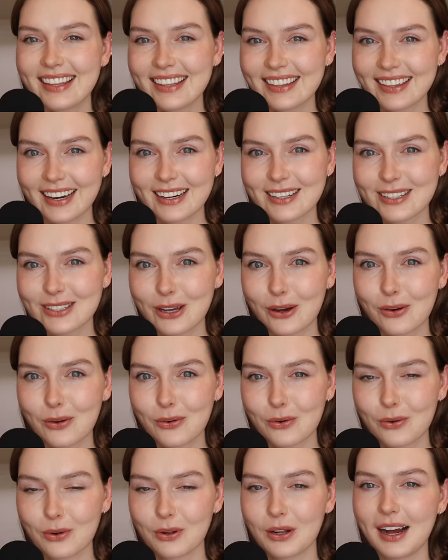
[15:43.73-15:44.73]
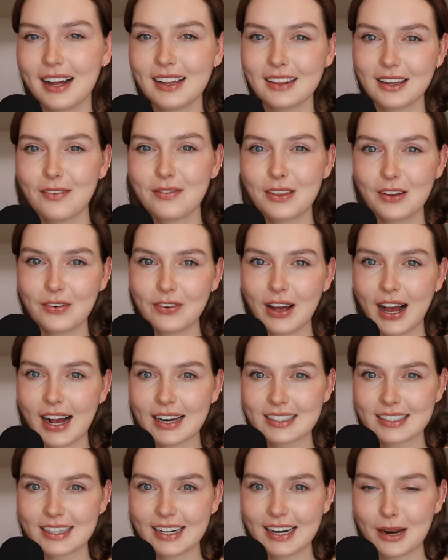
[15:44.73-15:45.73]
think that is so cool. I love the
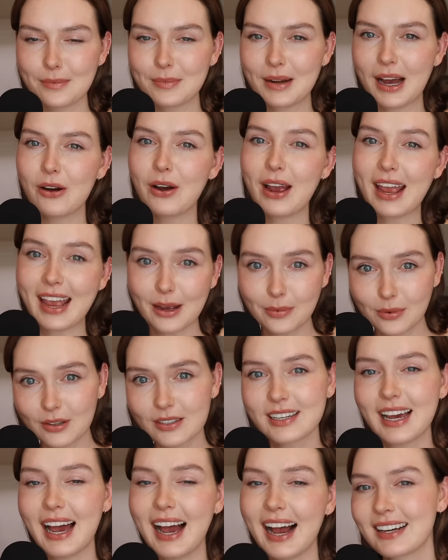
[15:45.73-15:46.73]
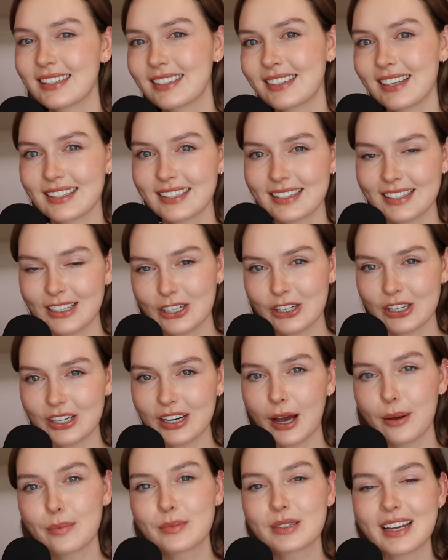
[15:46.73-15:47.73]
fact that I'm now able to access
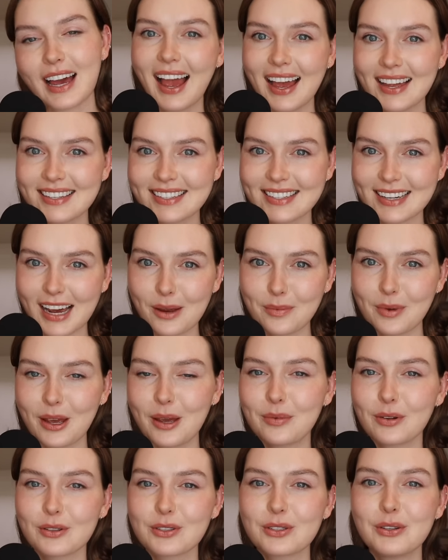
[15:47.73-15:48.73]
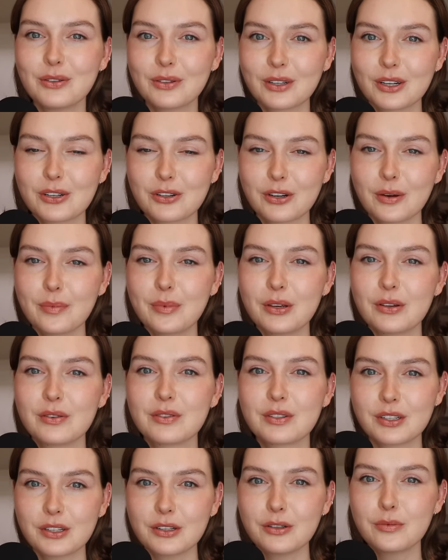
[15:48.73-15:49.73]
CGMs and I'm able to contribute
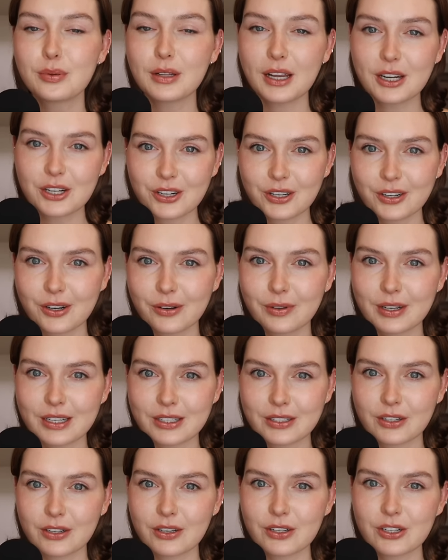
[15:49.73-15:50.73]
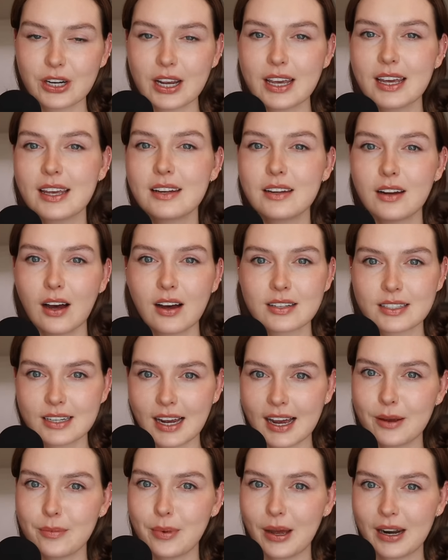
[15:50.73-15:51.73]
to blood sugar research in non
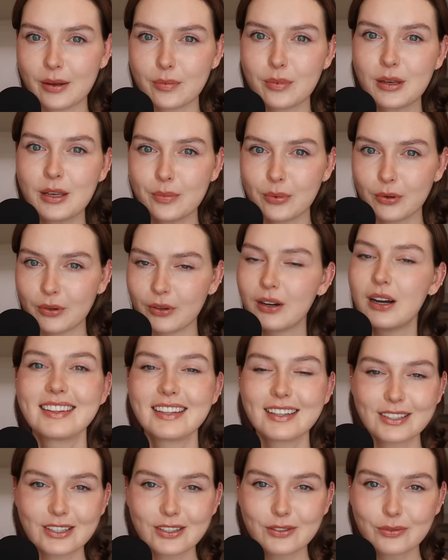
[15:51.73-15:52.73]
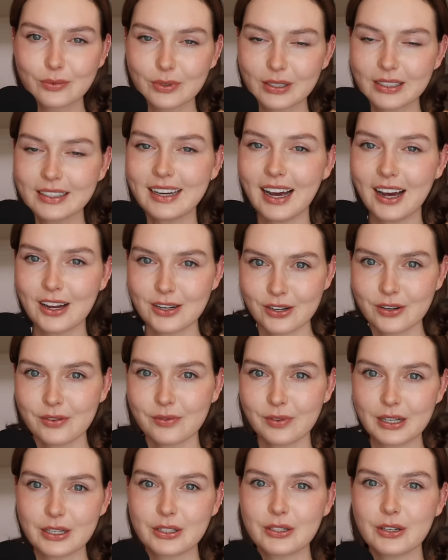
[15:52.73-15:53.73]
diabetic people. This is really under
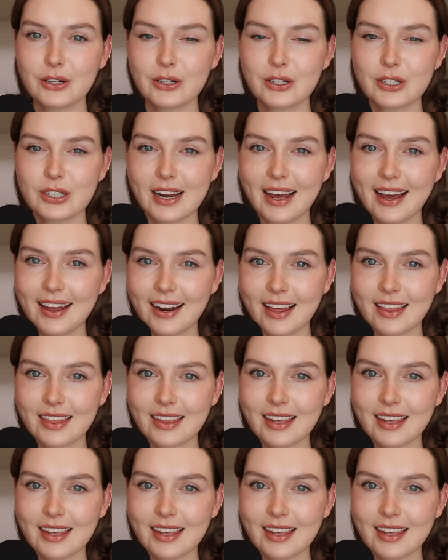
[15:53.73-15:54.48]
researched and and I